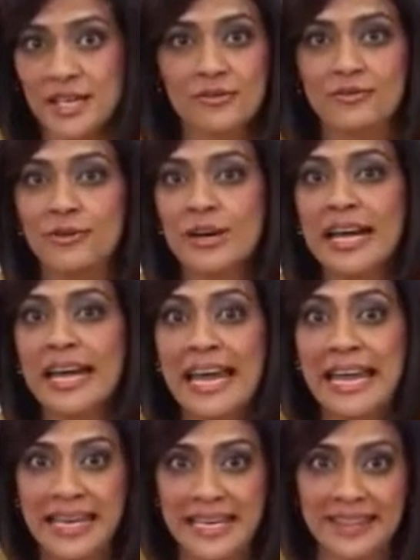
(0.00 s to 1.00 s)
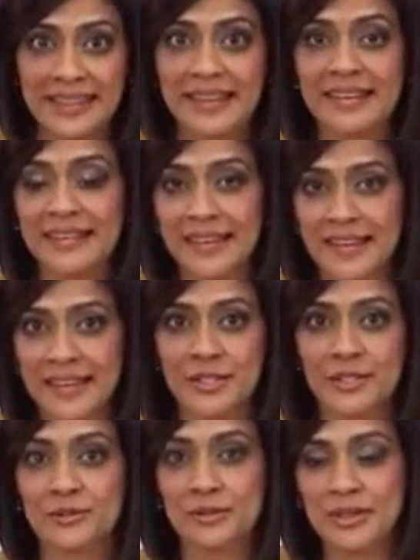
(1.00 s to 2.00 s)
for anything that I
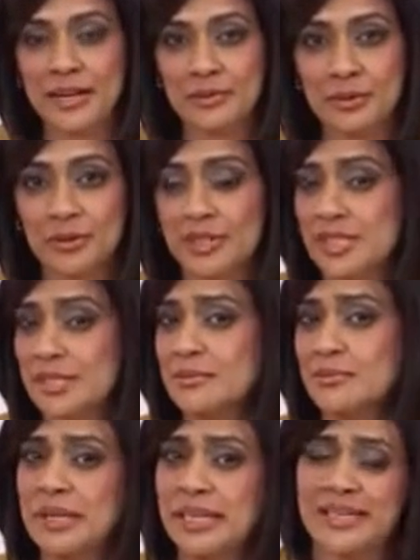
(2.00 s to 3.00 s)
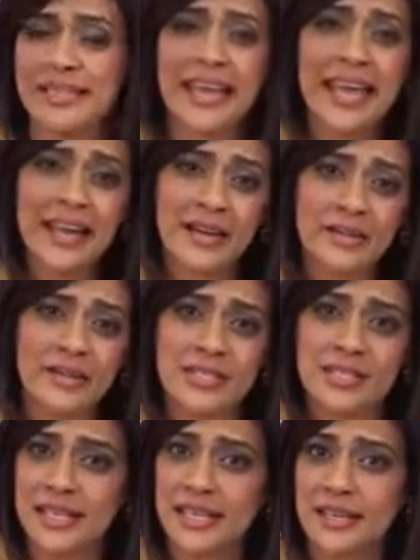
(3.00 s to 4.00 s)
do around beauty, be it hair,
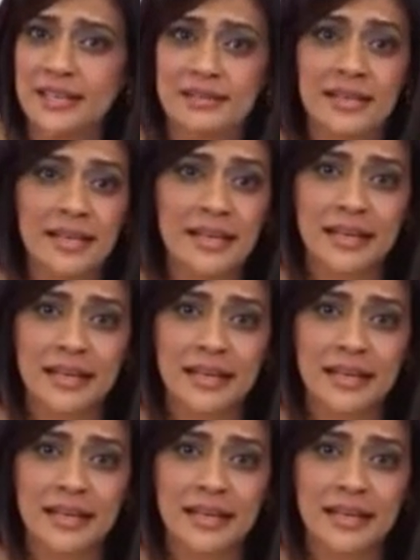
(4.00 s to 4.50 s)
skin,